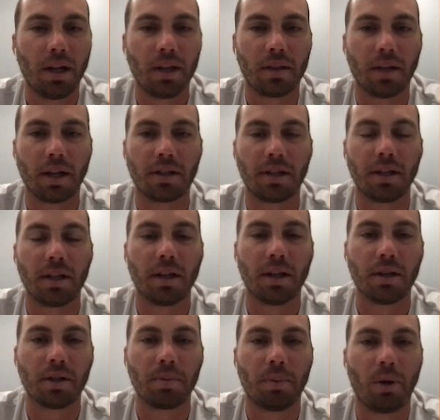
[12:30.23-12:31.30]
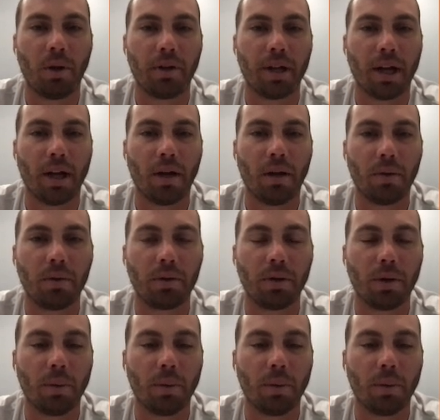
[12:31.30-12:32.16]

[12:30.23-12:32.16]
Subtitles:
He thinks he can get this ball down,